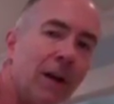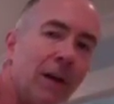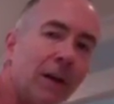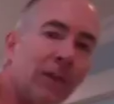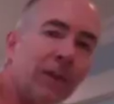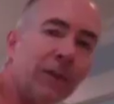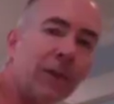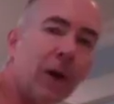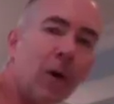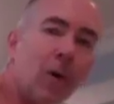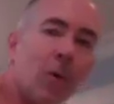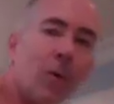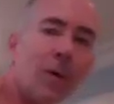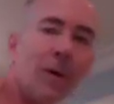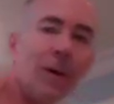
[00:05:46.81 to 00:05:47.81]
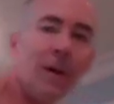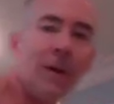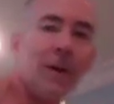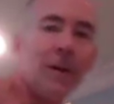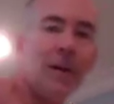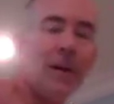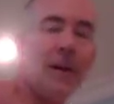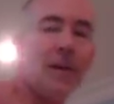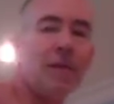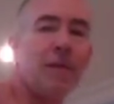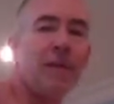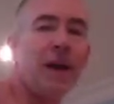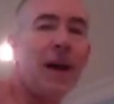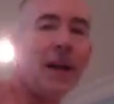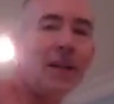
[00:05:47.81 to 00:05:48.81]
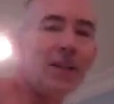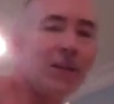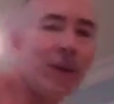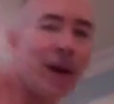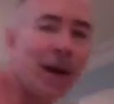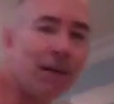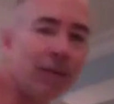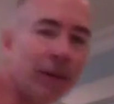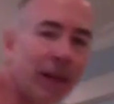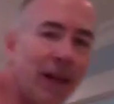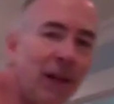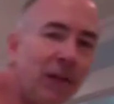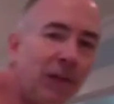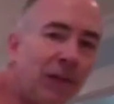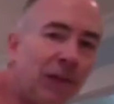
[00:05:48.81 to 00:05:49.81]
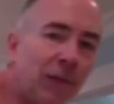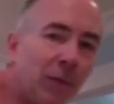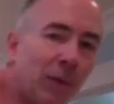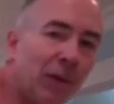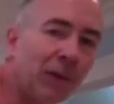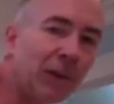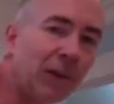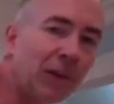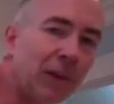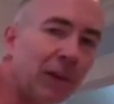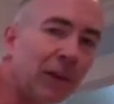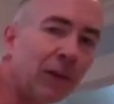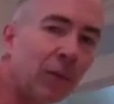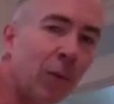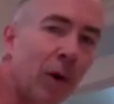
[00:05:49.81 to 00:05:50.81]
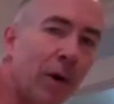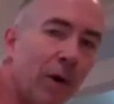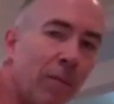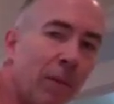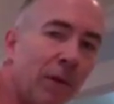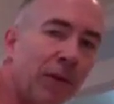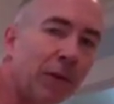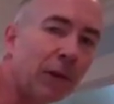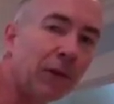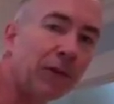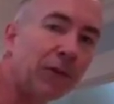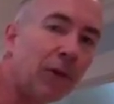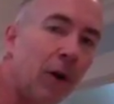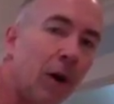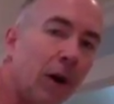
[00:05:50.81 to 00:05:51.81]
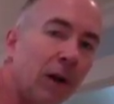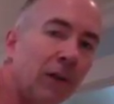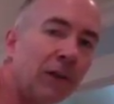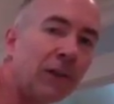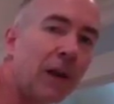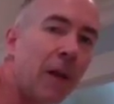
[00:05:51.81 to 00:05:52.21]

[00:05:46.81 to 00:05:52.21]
So, in effect, you have less resistance where your muscle is strongest,